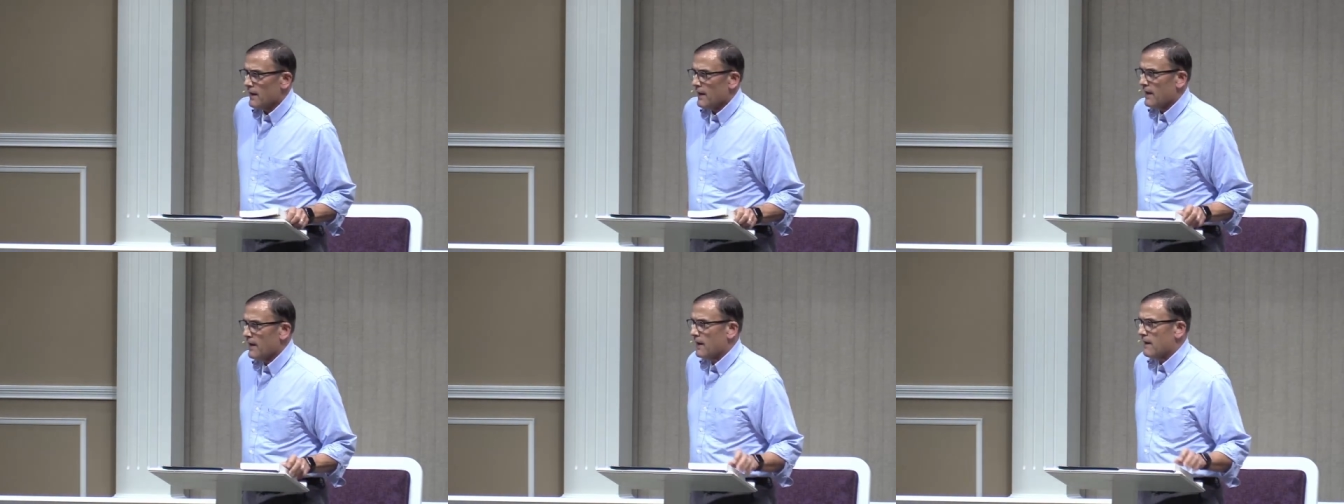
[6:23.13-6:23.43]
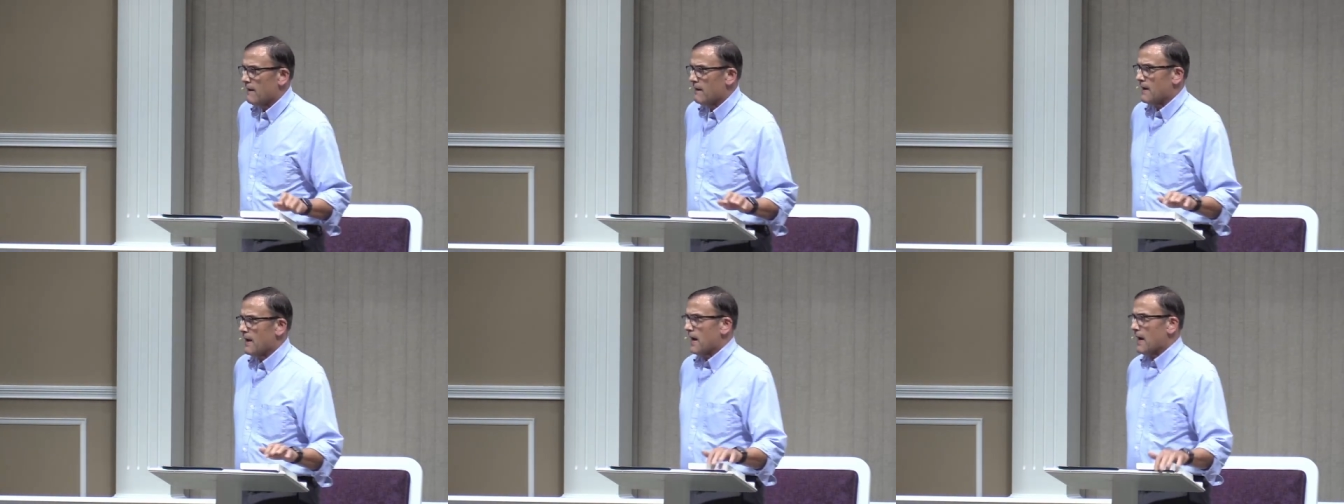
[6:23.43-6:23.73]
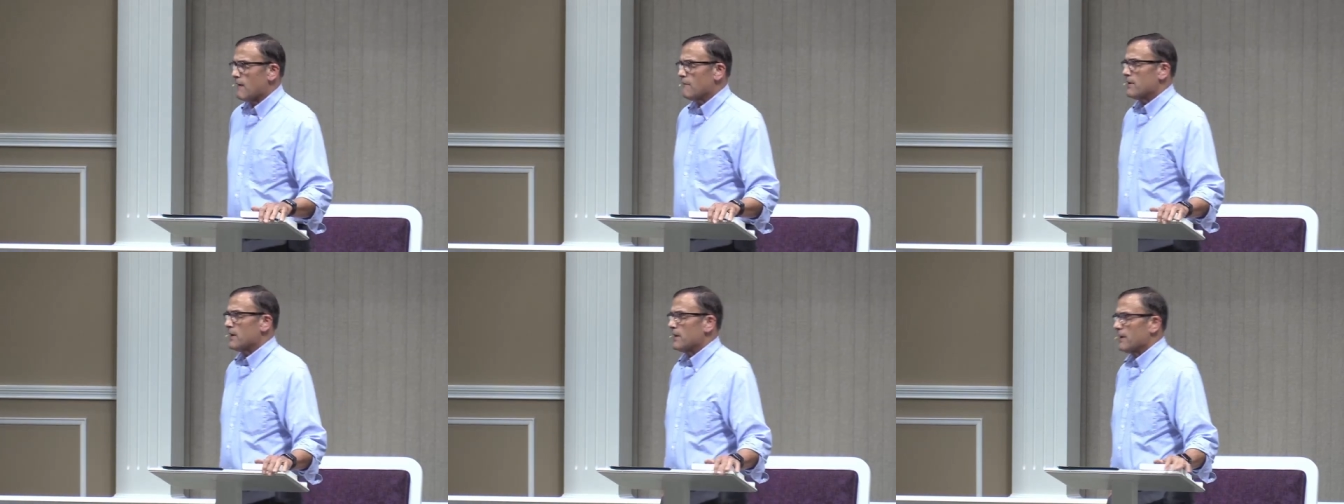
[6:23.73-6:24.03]
uh,
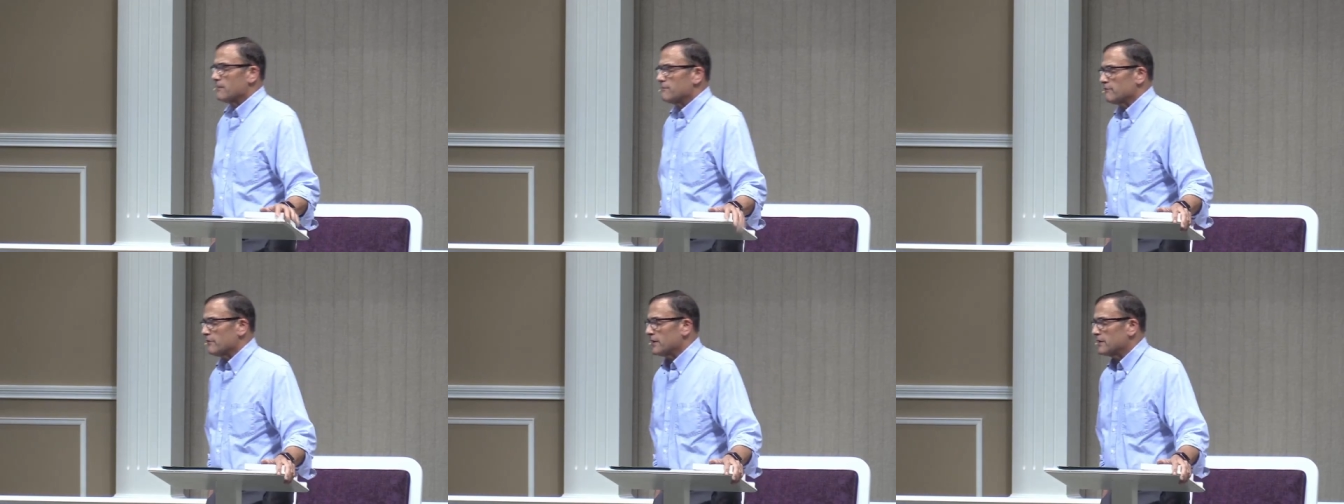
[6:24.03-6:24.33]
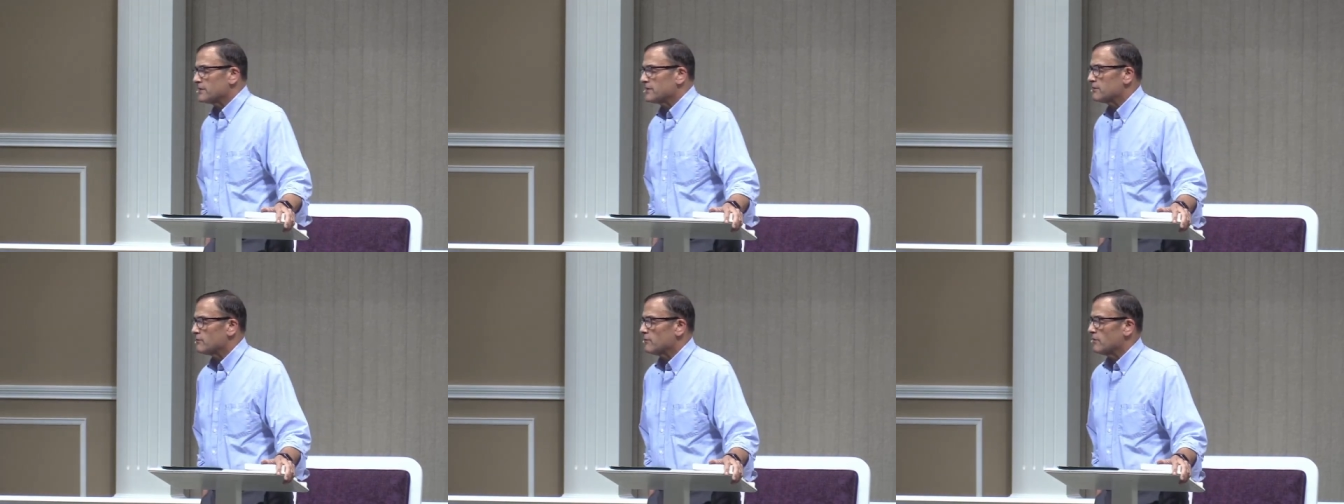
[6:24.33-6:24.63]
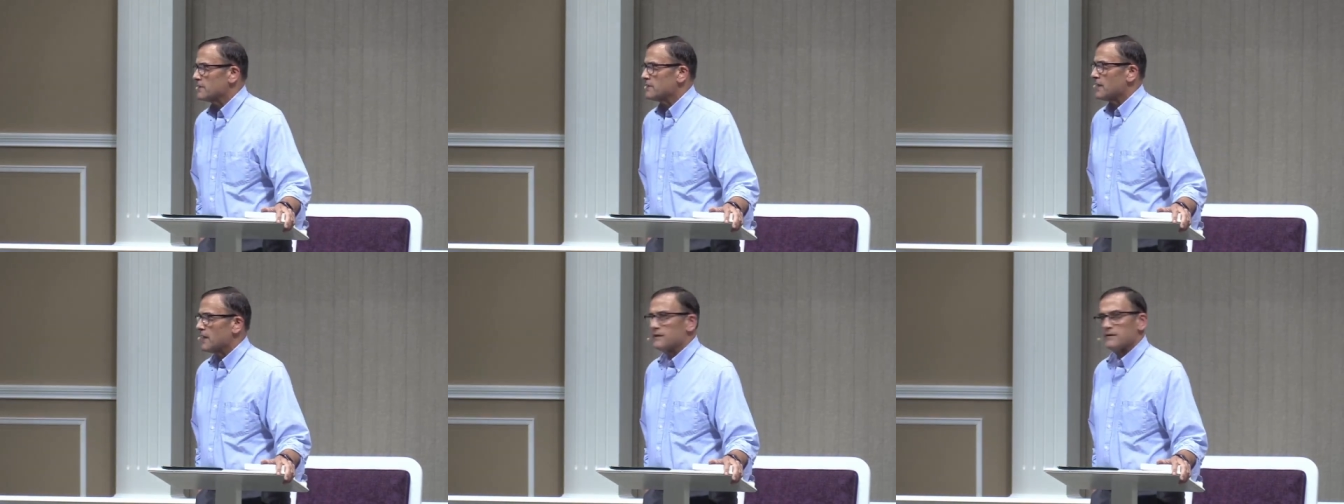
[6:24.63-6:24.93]
Howie Hendricks
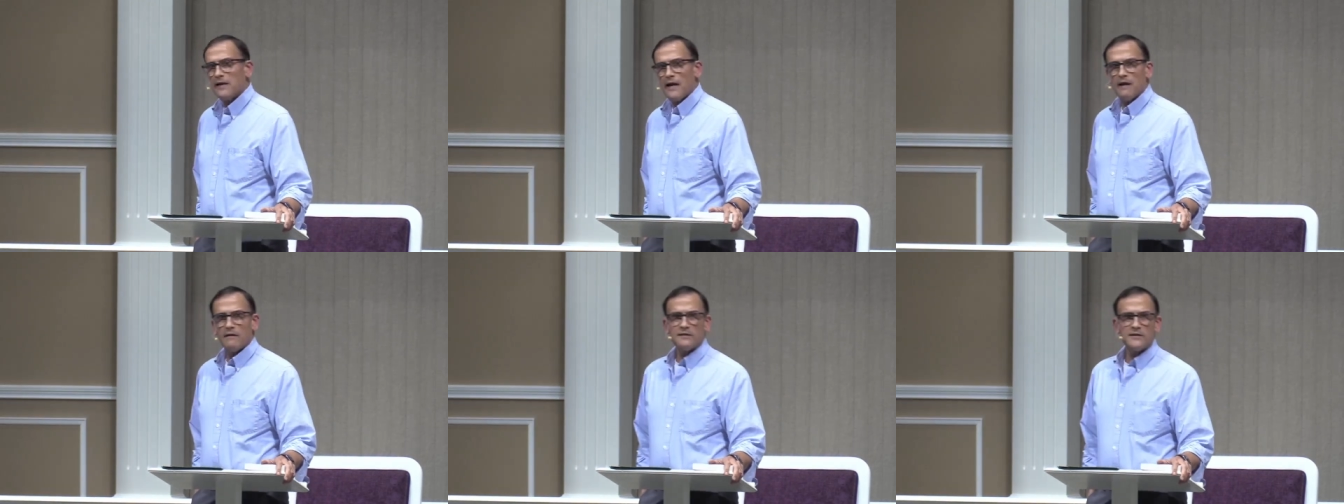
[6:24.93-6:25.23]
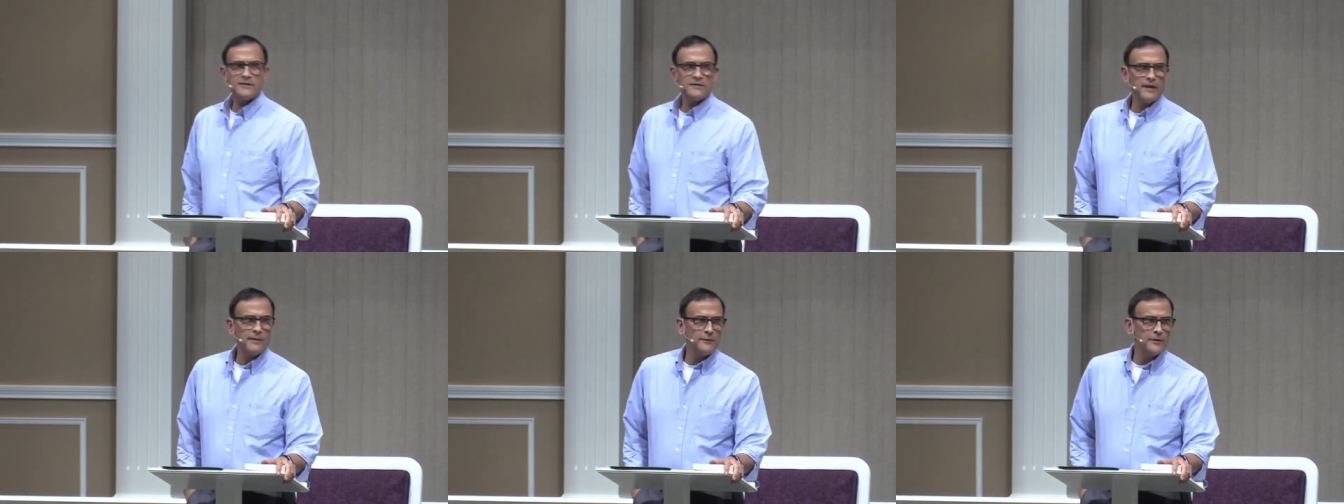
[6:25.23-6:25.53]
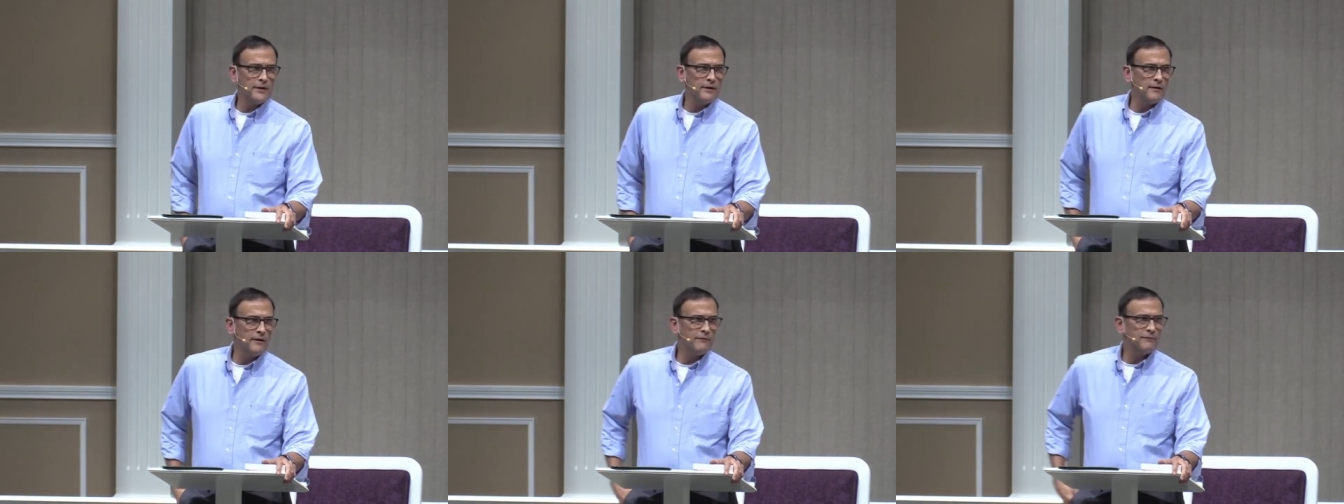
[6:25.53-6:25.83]
was at Dallas
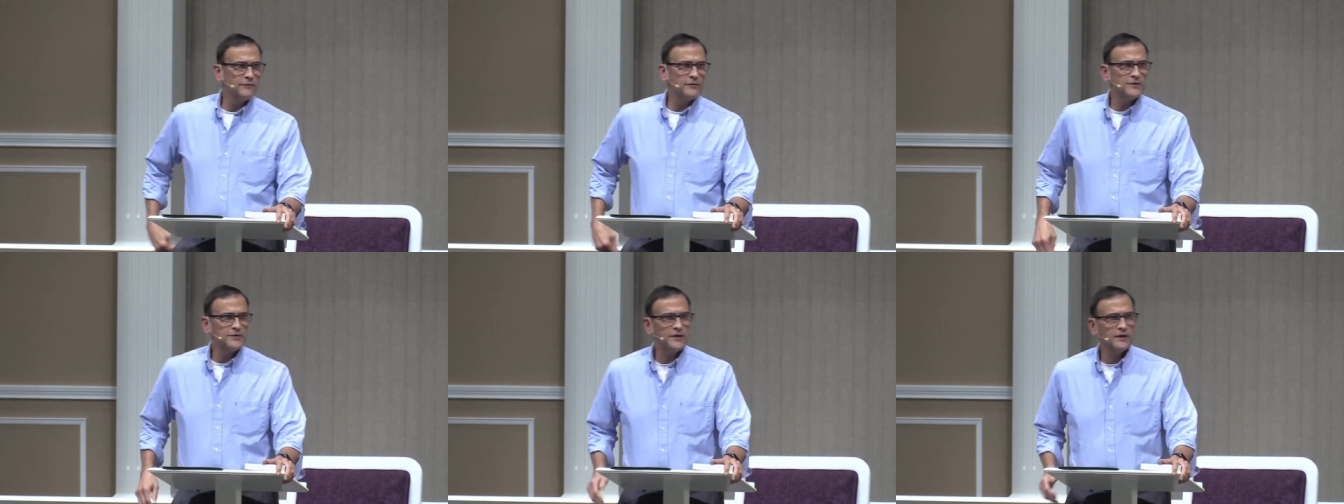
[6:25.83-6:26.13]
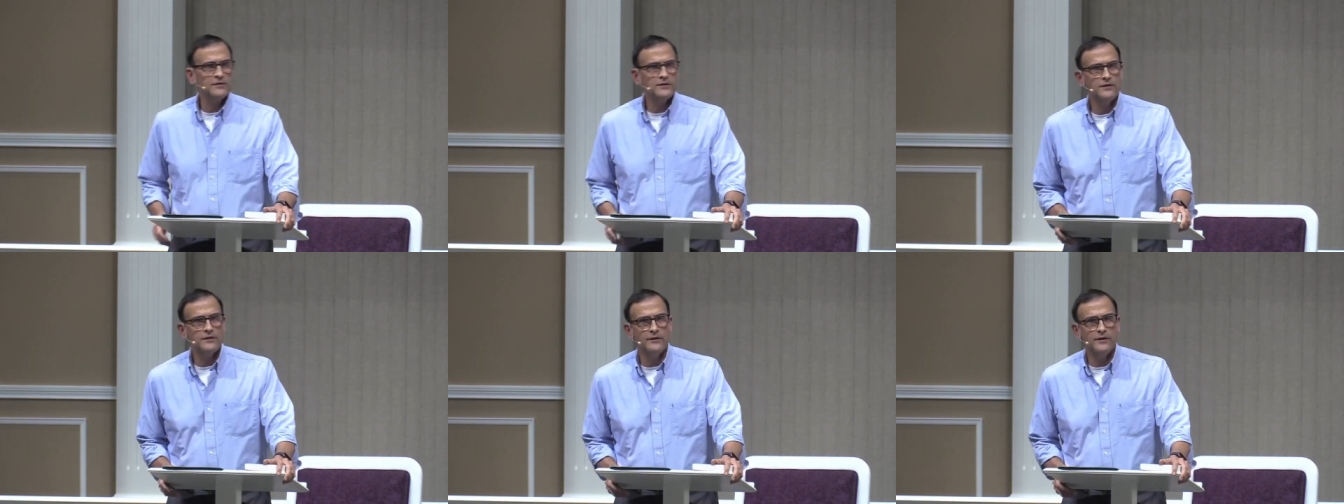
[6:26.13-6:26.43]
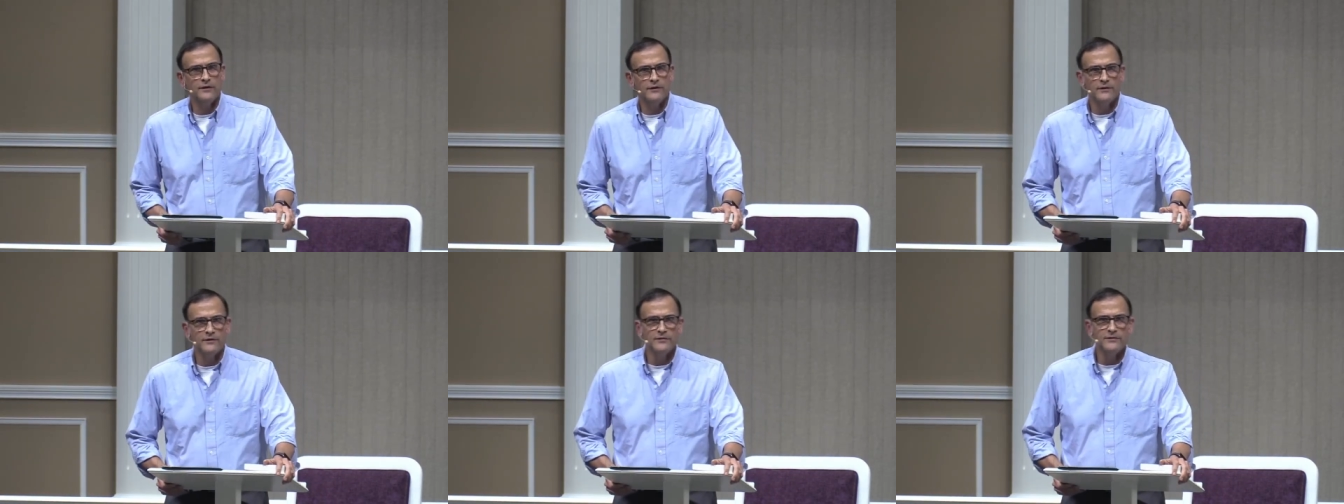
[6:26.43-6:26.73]
Seminary for 60
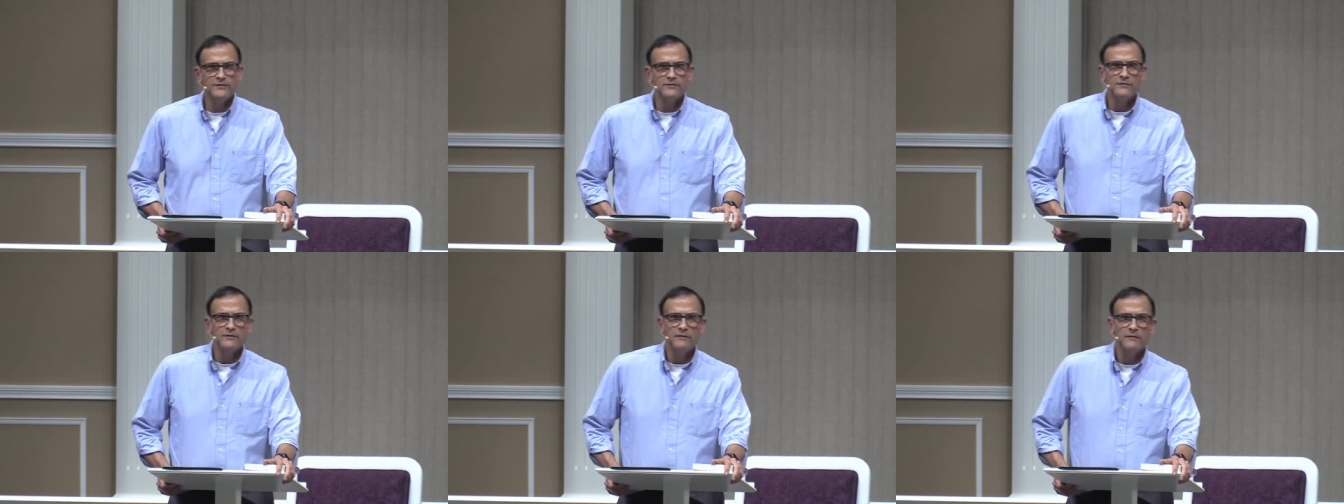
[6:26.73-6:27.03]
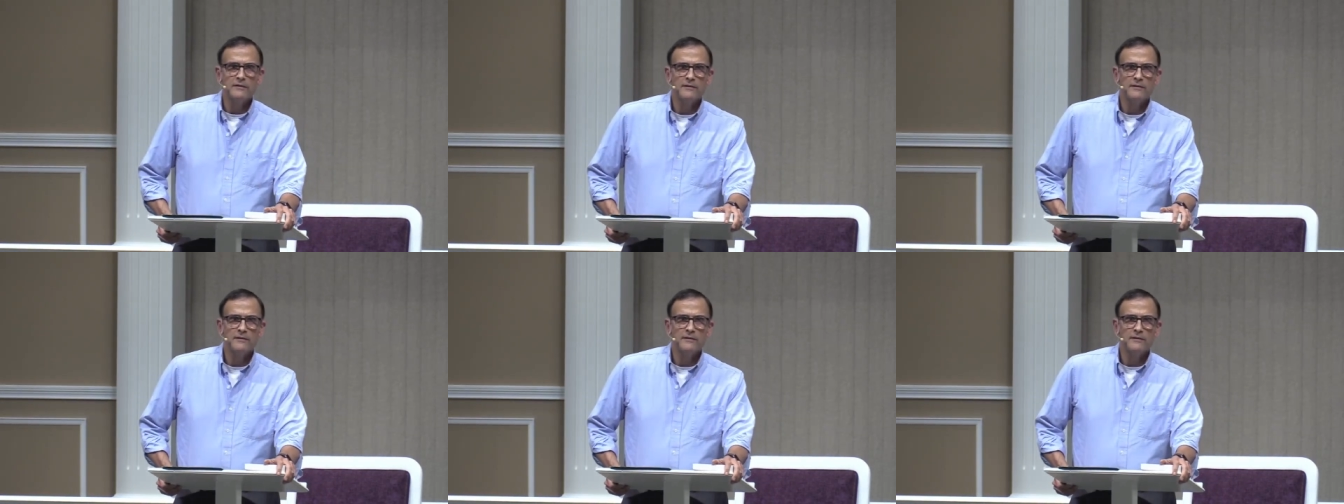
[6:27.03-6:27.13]
years,